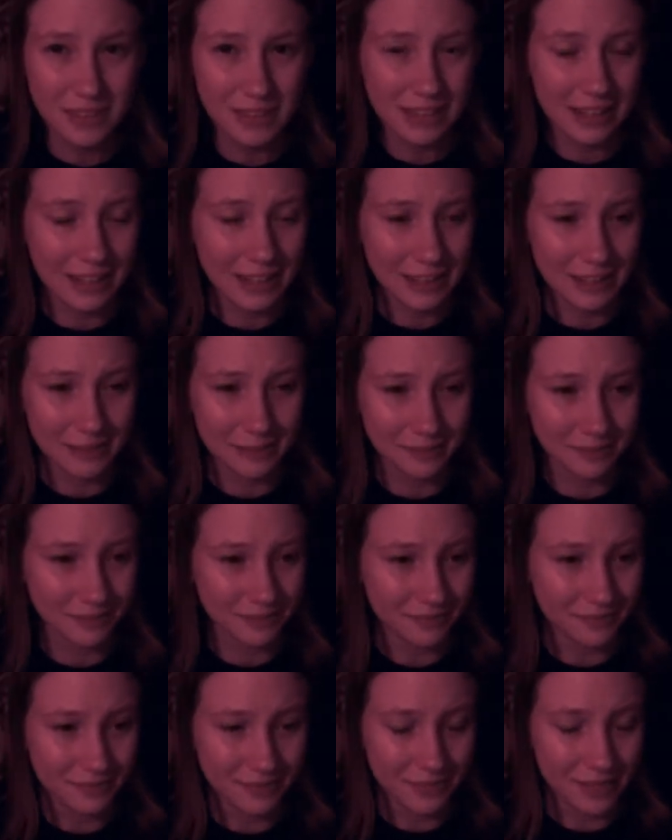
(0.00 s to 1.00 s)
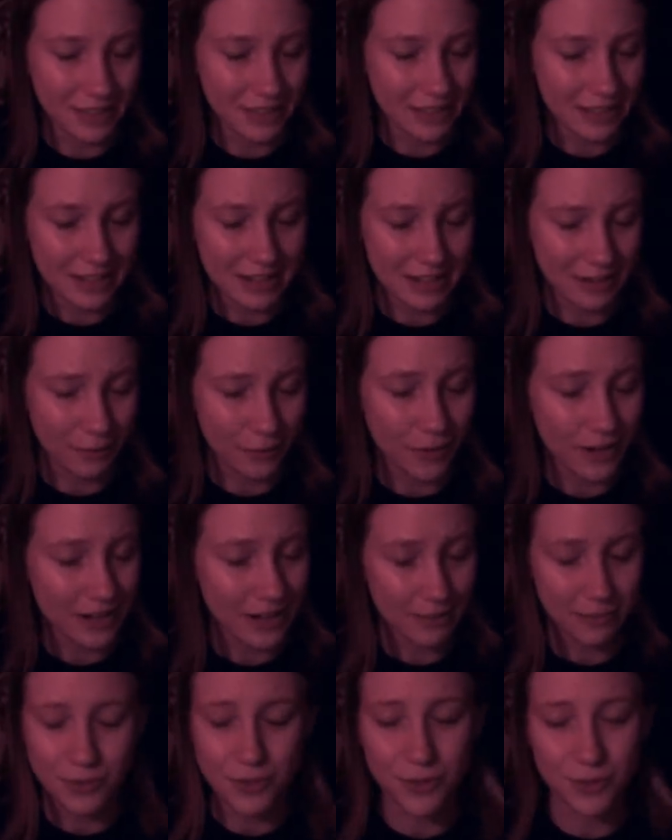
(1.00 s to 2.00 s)
And then, or
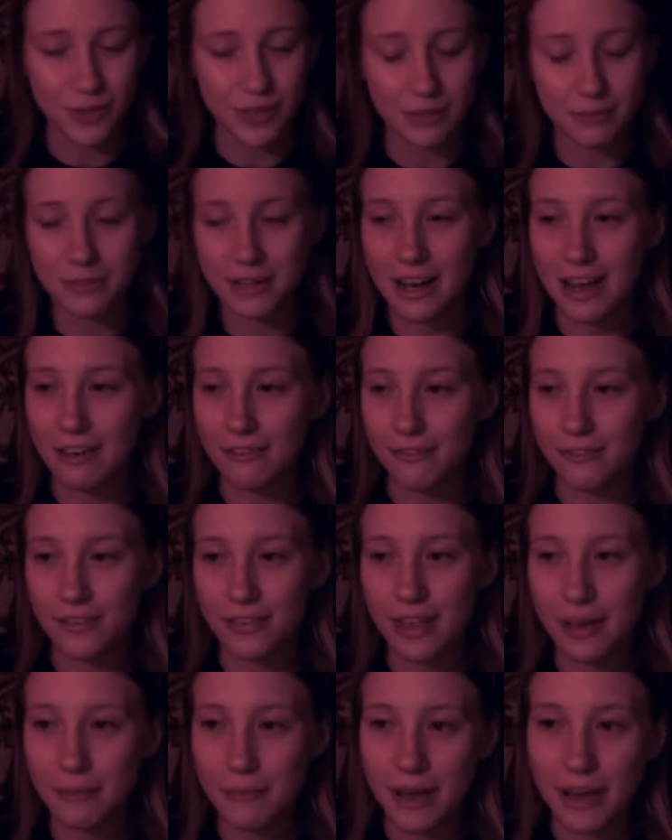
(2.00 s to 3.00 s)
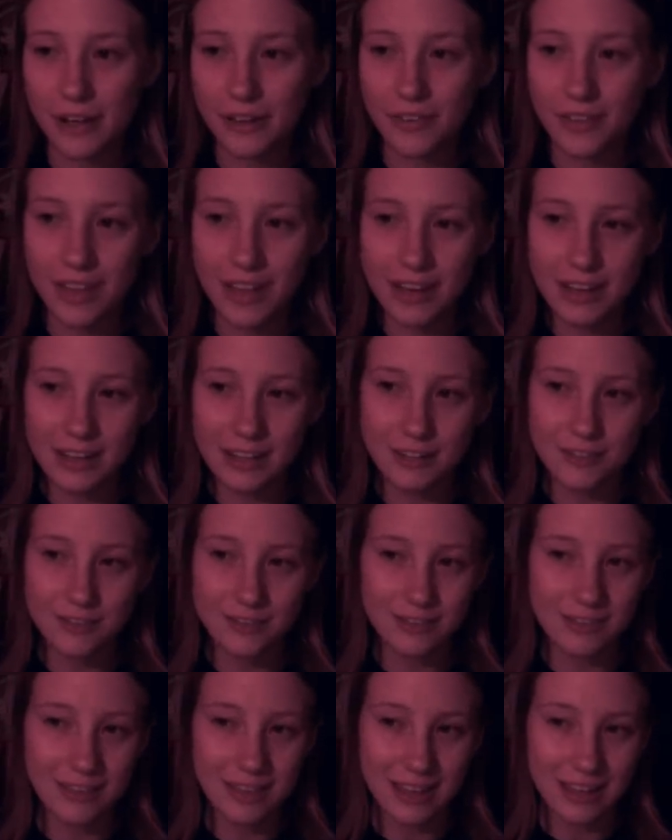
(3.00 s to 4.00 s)
Neptunian Midheaven for that matter,
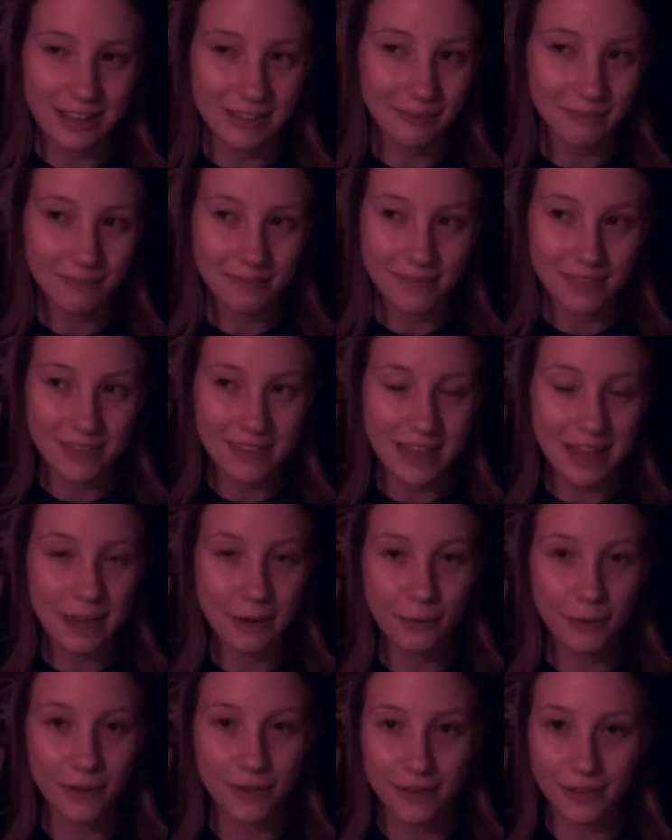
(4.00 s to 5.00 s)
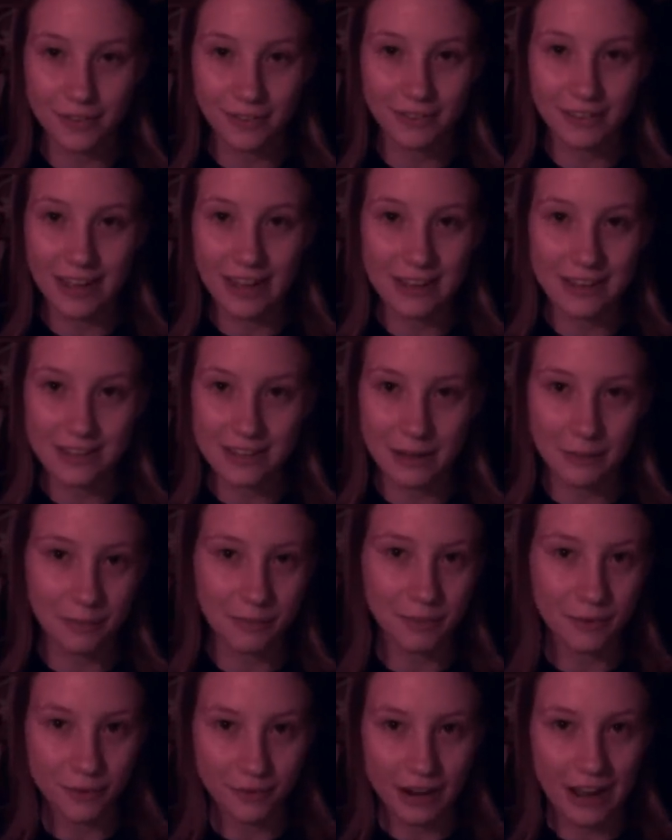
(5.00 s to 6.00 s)
they will end
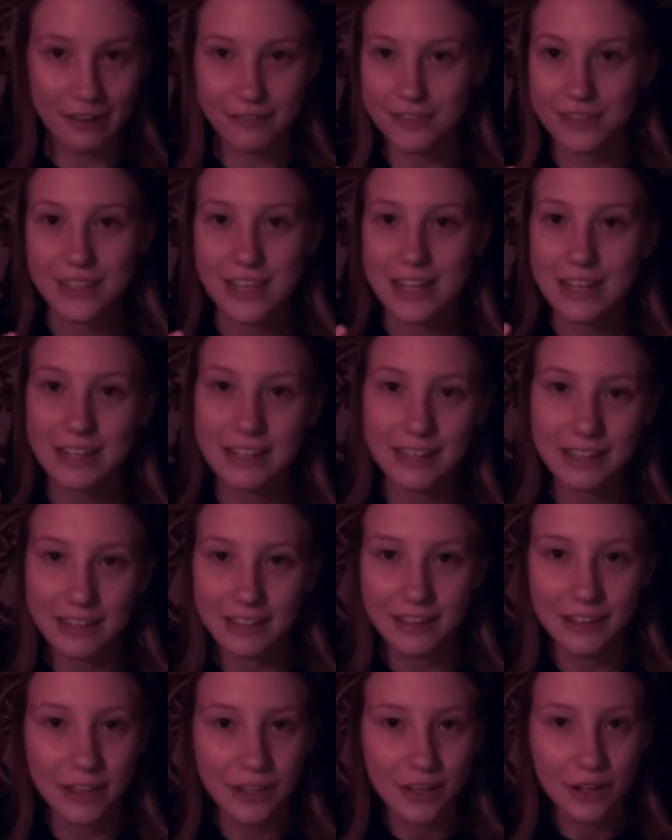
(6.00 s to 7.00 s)
up gravitating